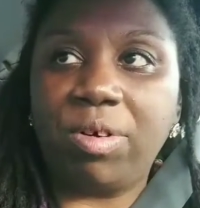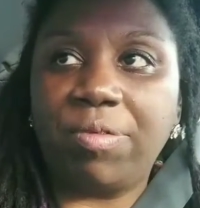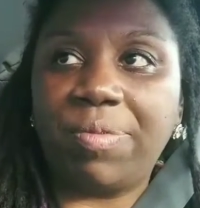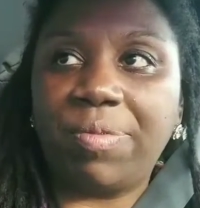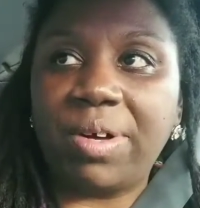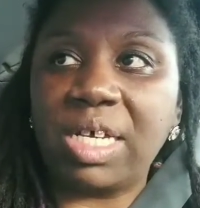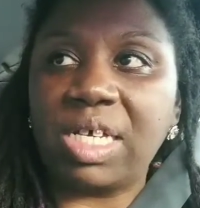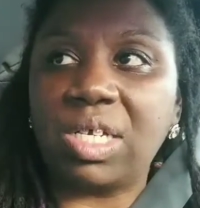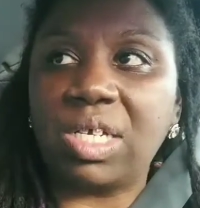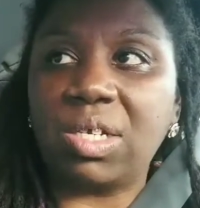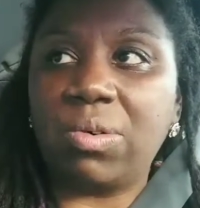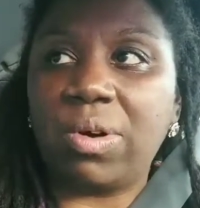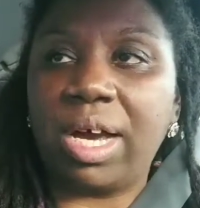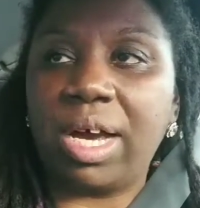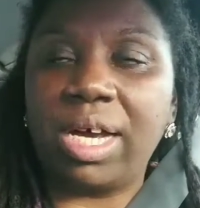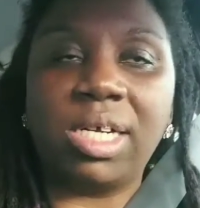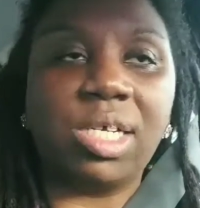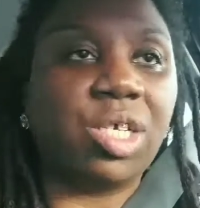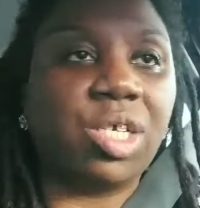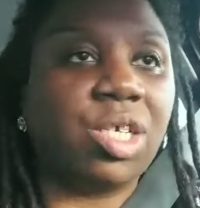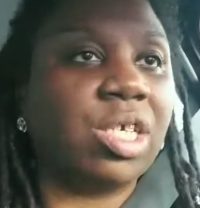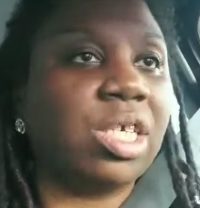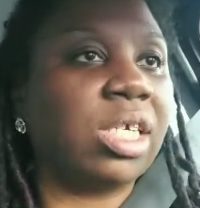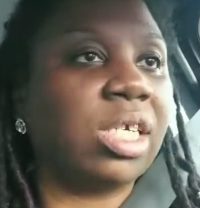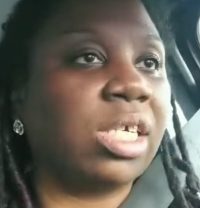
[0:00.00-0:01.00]
Boy, if I still
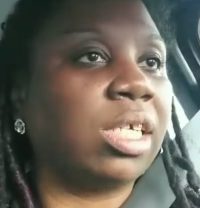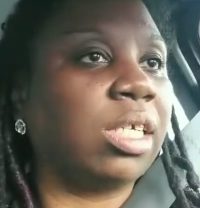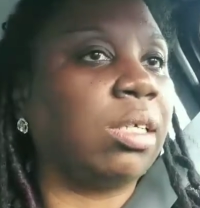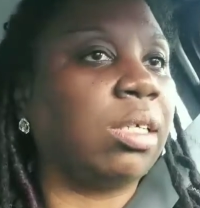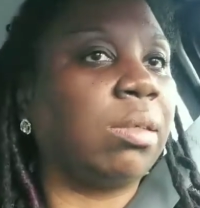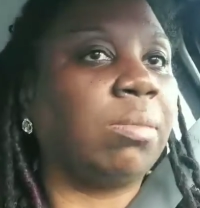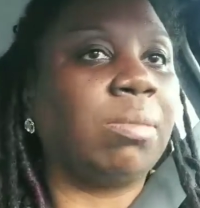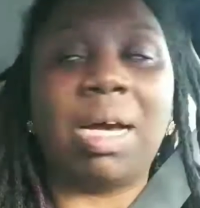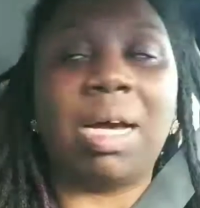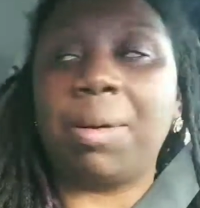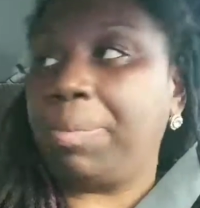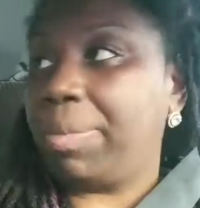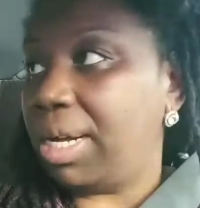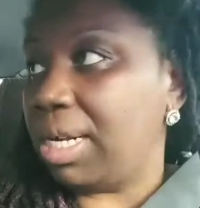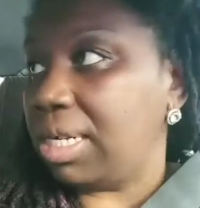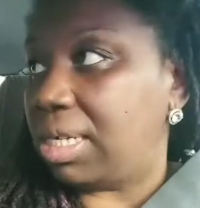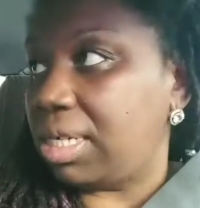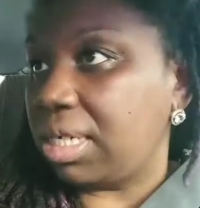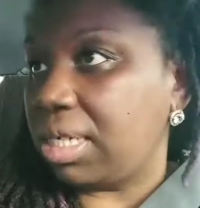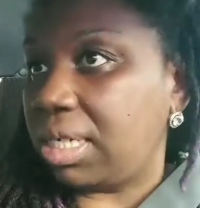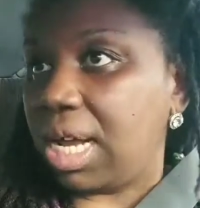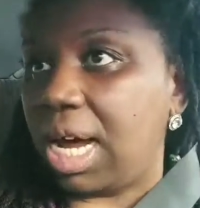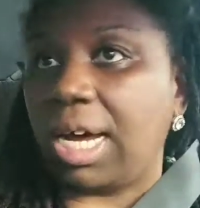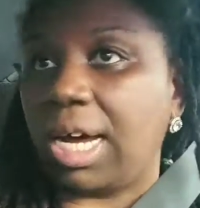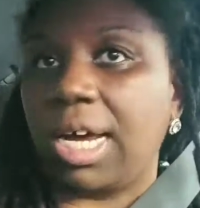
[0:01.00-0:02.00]
ate chicken, that
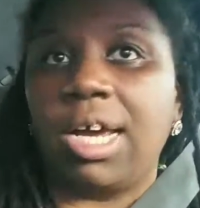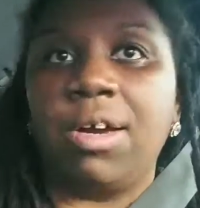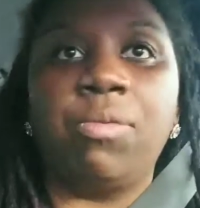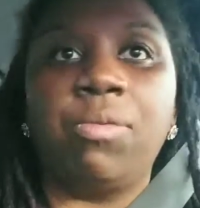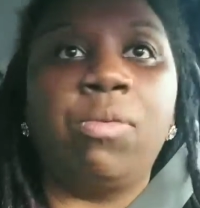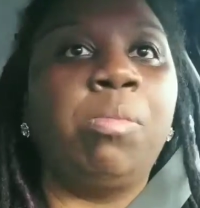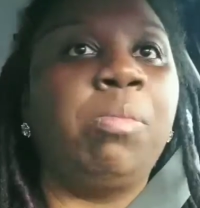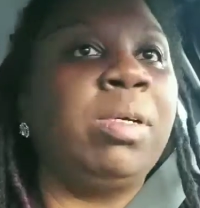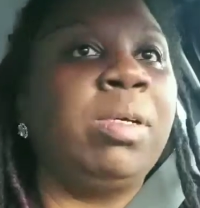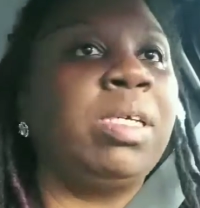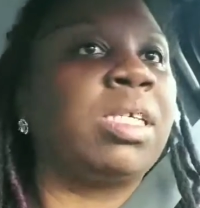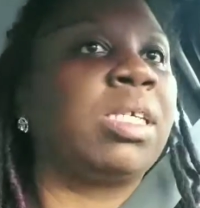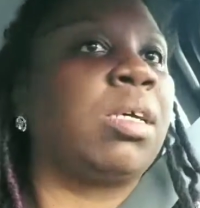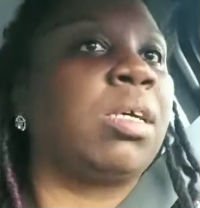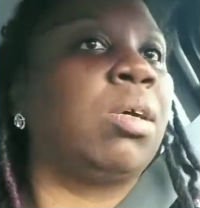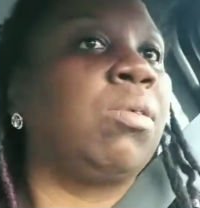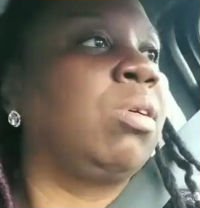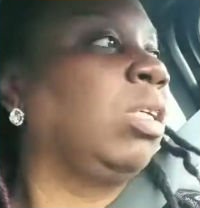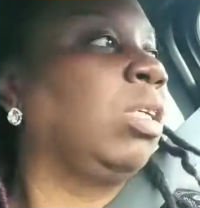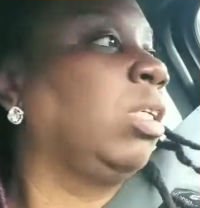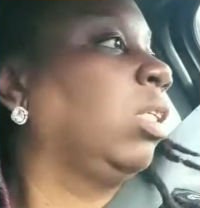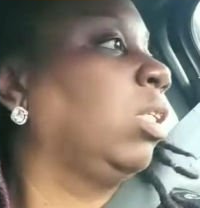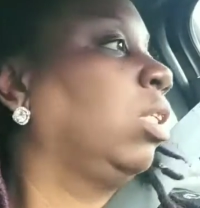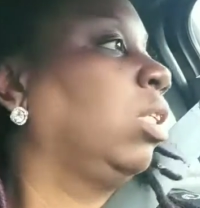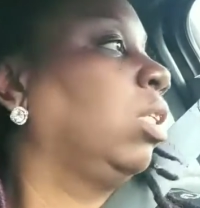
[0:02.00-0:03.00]
place looked like it would be
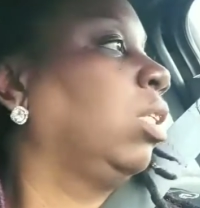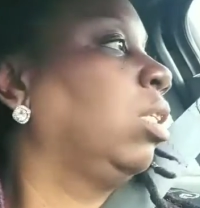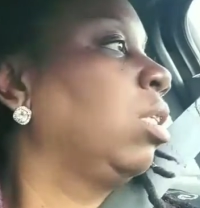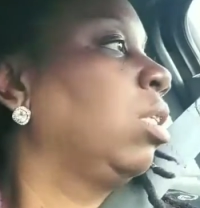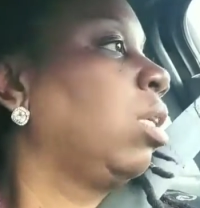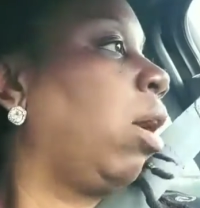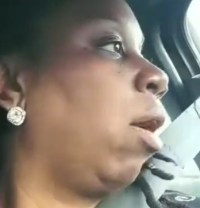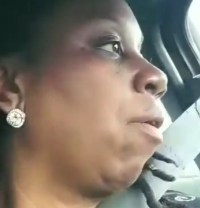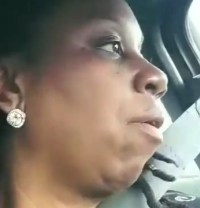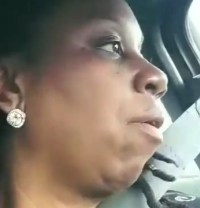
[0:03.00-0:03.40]
so good.